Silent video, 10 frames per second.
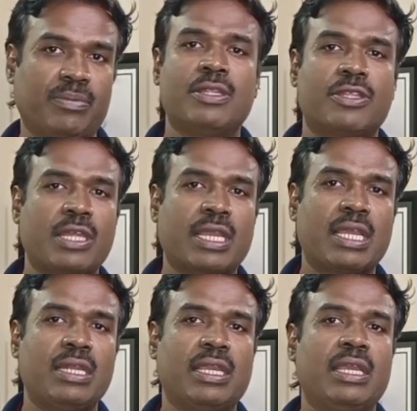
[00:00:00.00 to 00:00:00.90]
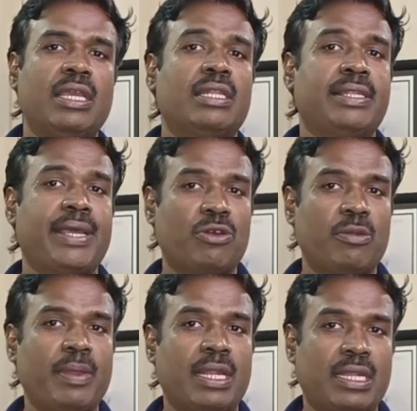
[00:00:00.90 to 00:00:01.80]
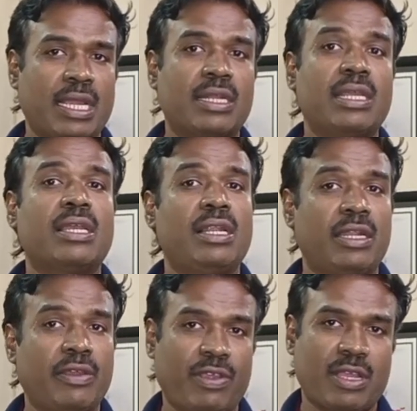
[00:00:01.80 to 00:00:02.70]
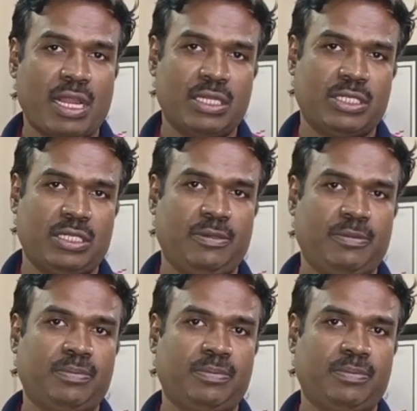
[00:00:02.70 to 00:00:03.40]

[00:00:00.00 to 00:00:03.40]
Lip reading: Secondly, there could be a technical difficulty